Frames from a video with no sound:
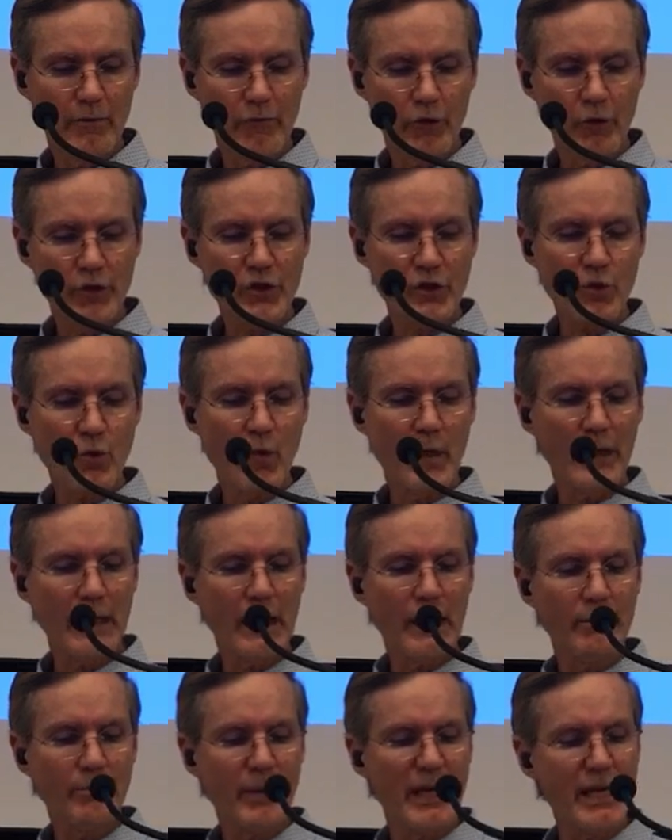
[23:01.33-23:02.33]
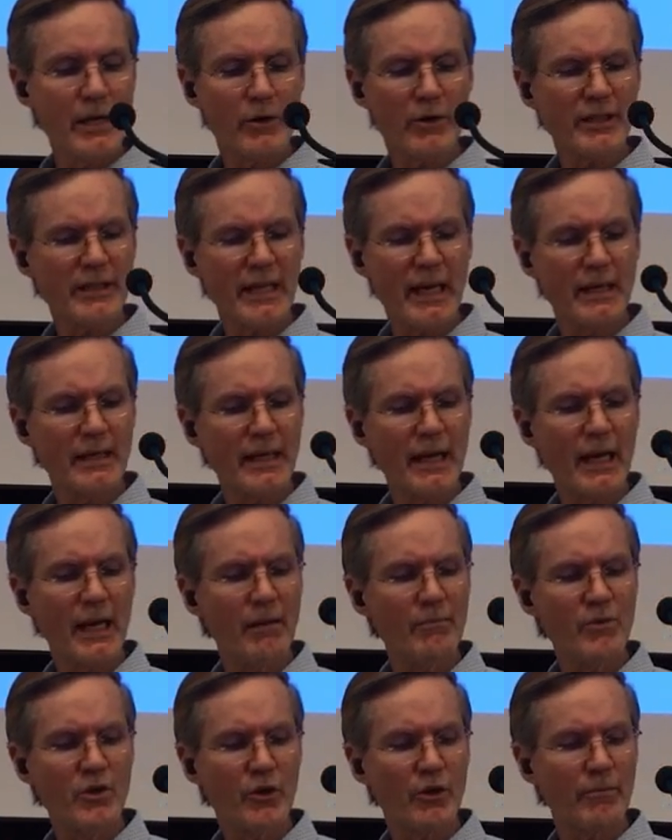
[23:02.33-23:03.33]
verse 20, Peter said to
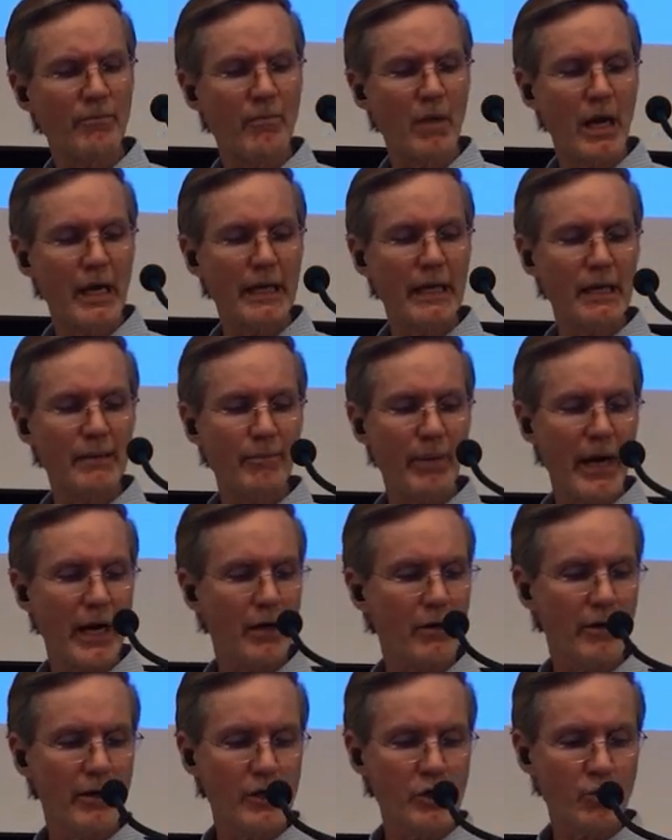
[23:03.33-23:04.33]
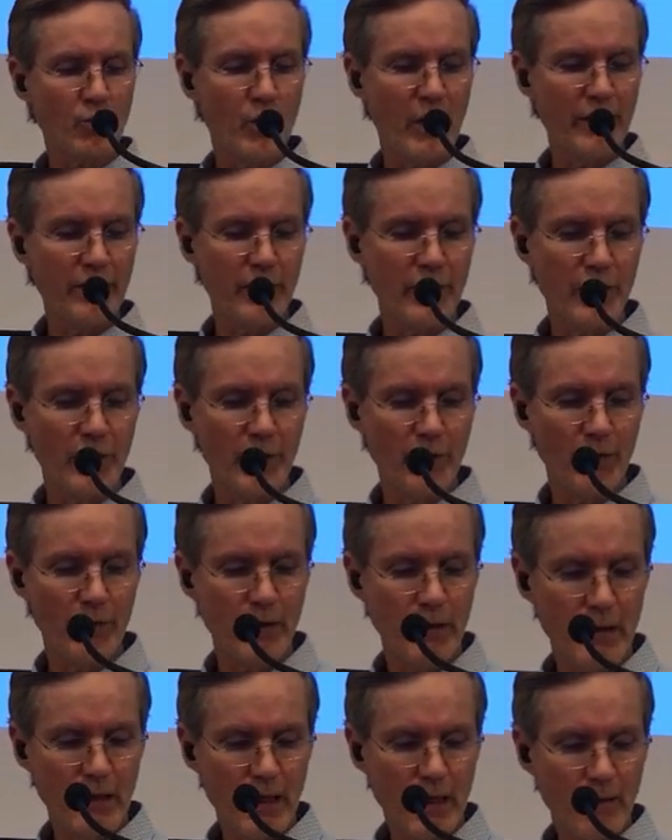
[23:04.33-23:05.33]
him, Your money perish with
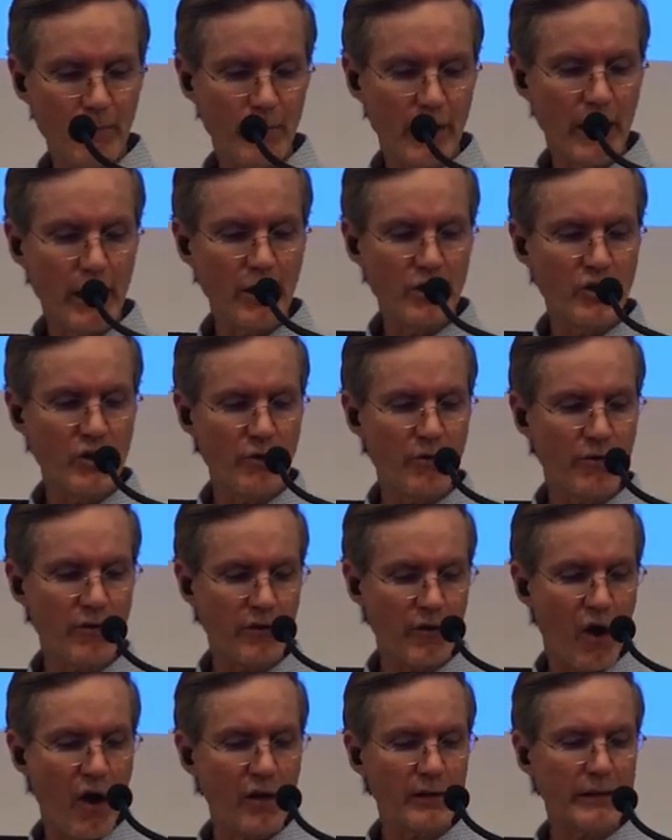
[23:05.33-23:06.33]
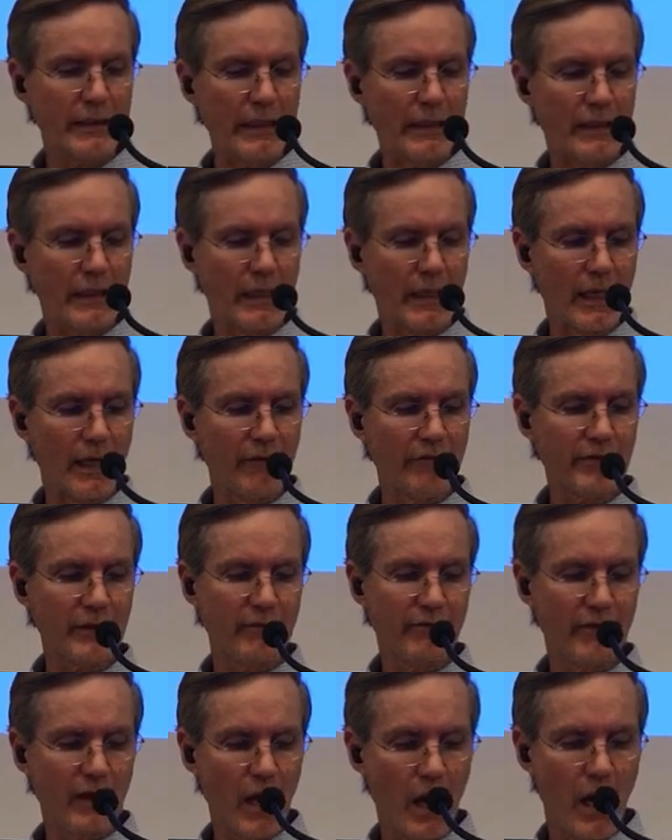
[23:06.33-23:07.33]
you because you thought that the gift
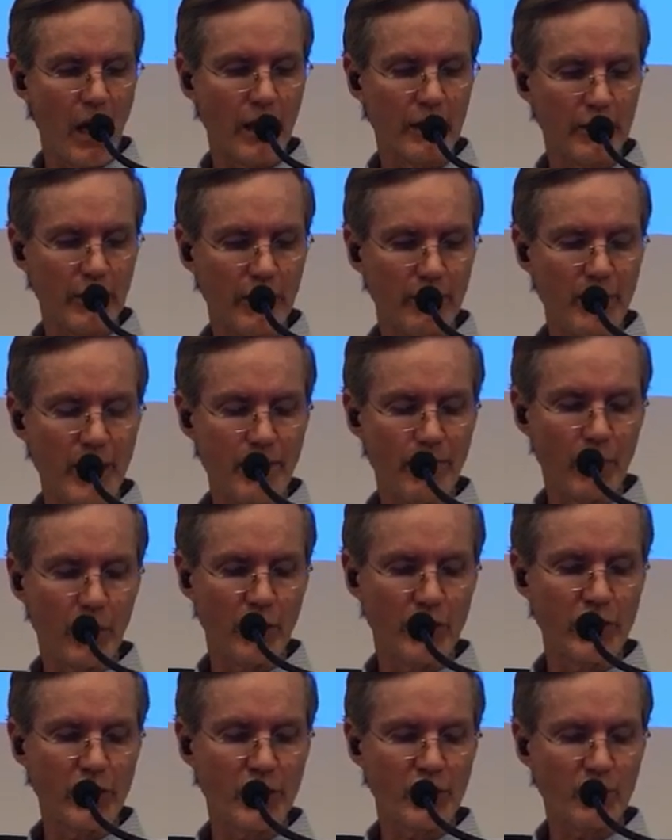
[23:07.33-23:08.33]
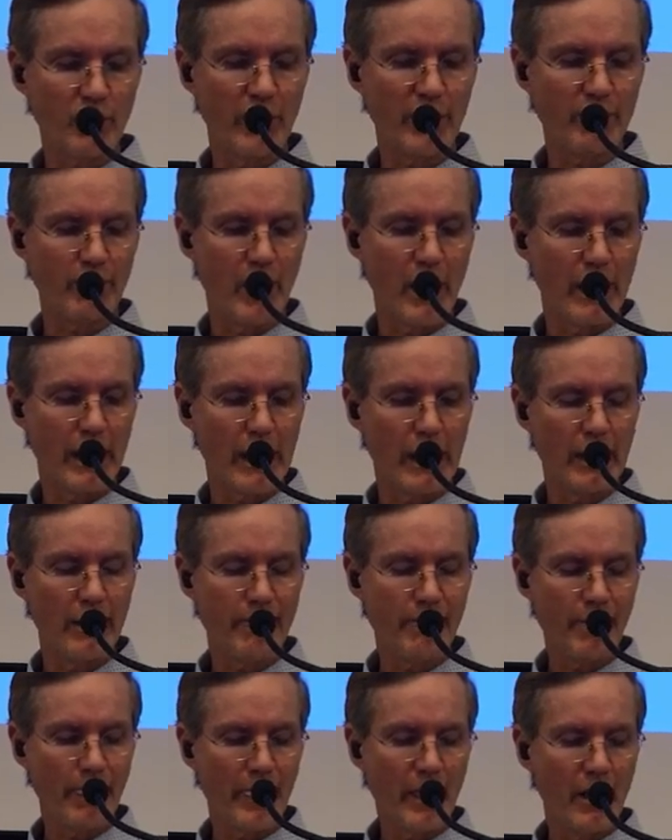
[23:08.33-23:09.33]
of God could be purchased with money.
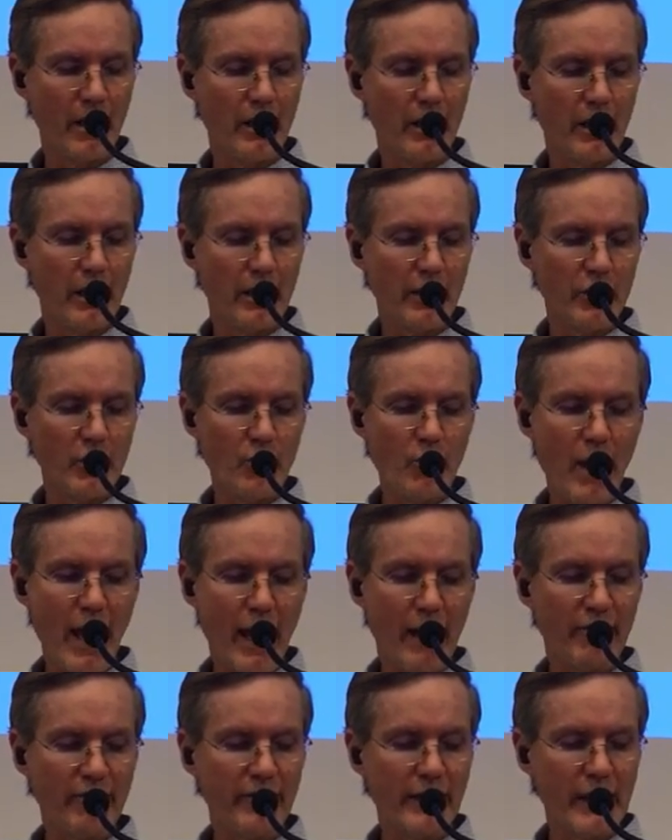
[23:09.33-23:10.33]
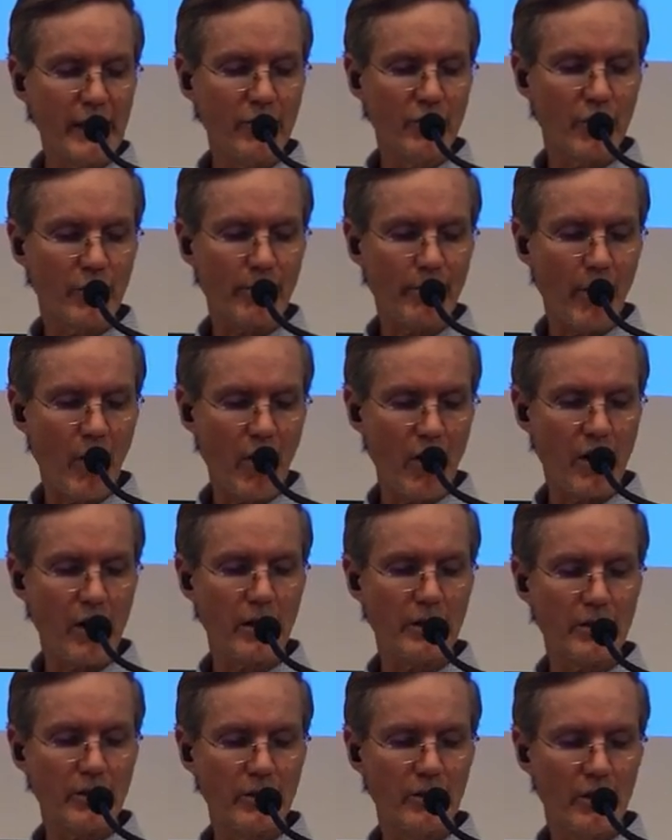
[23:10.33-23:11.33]
You have neither
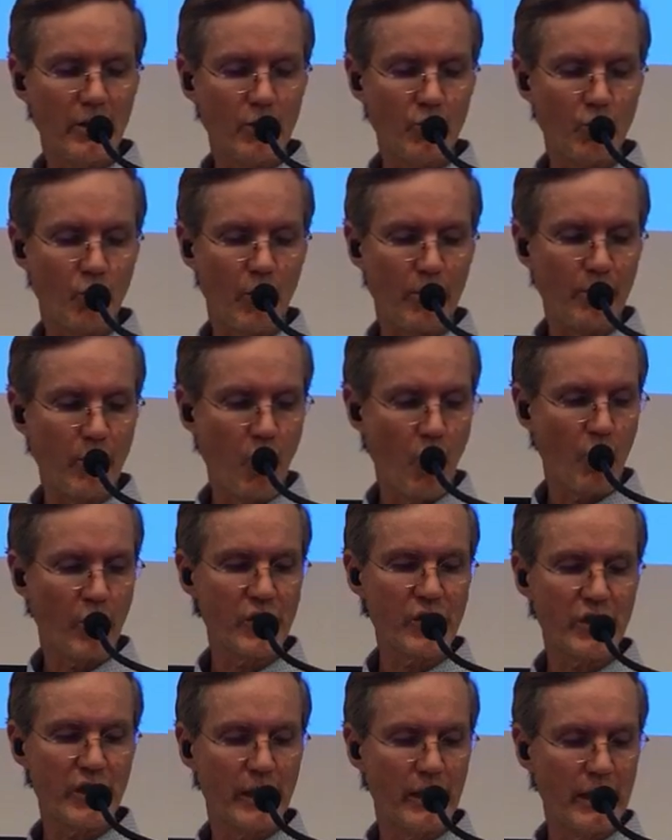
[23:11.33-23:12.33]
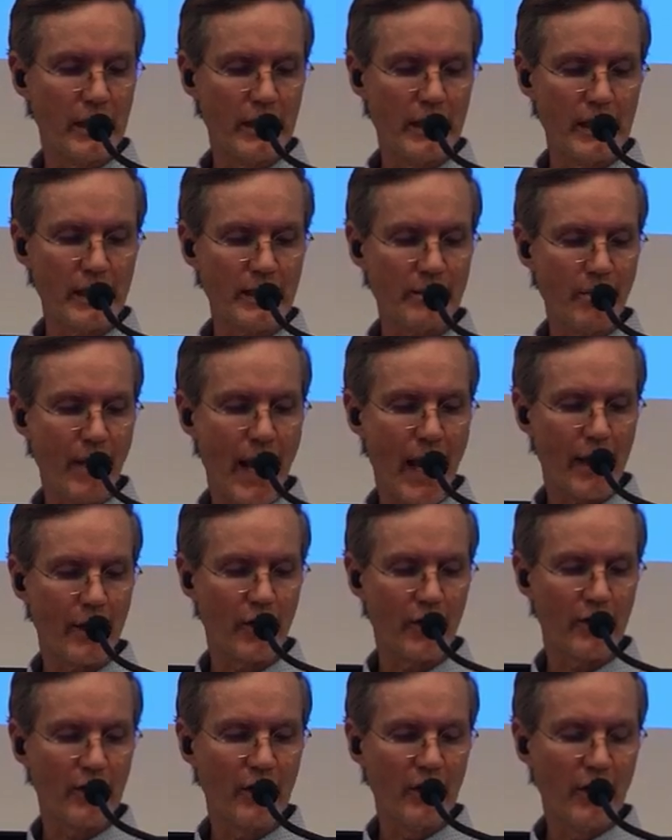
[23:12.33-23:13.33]
part nor portion in this
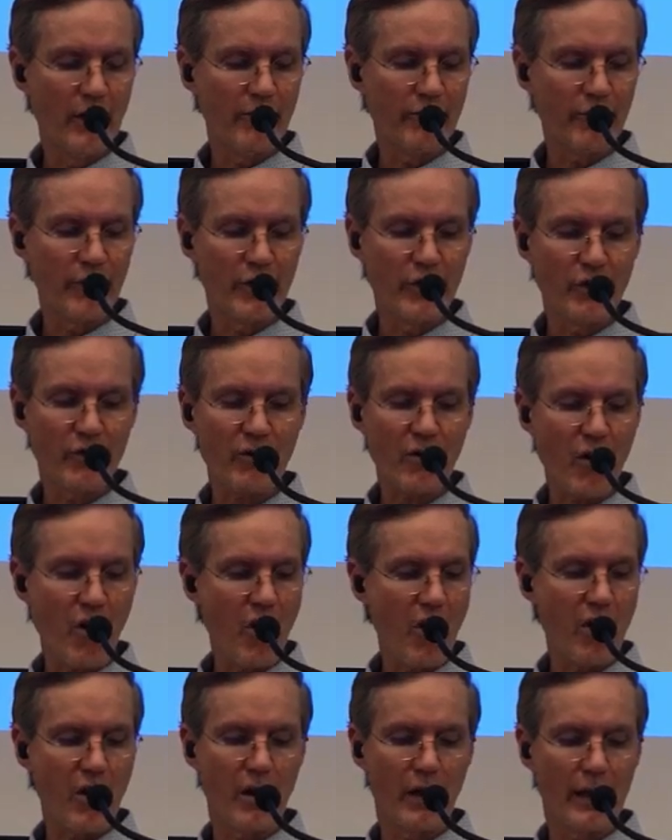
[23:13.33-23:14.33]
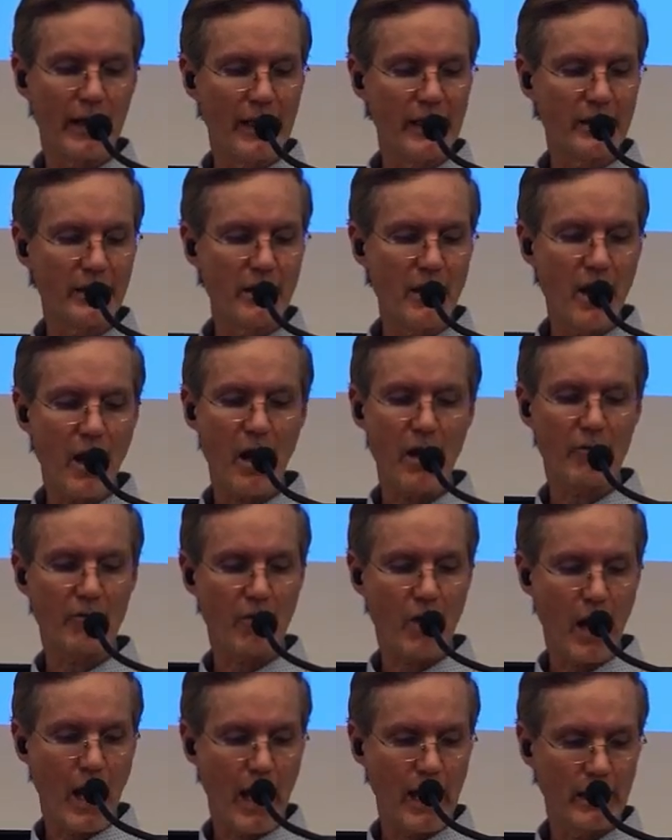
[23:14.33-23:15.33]
matter, for your heart is not
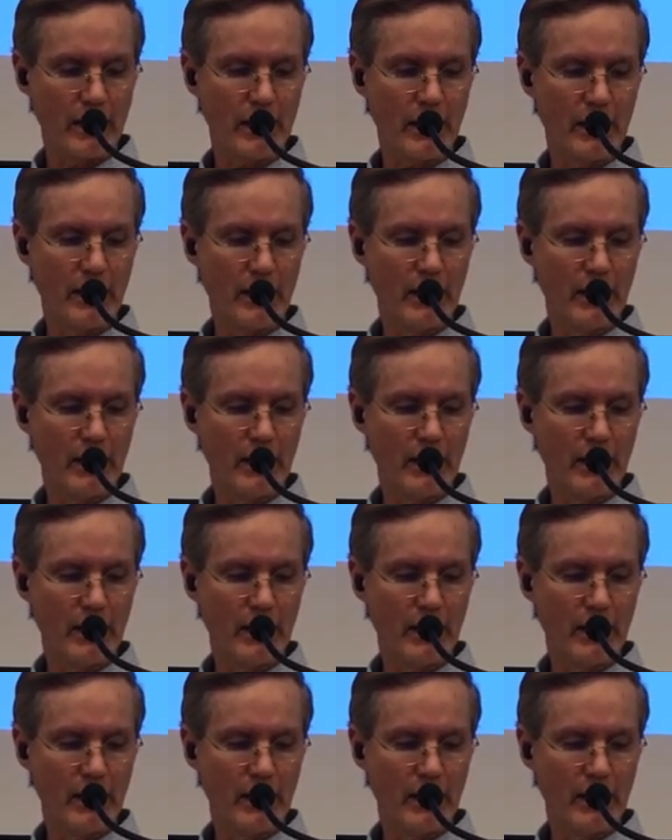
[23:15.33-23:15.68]
right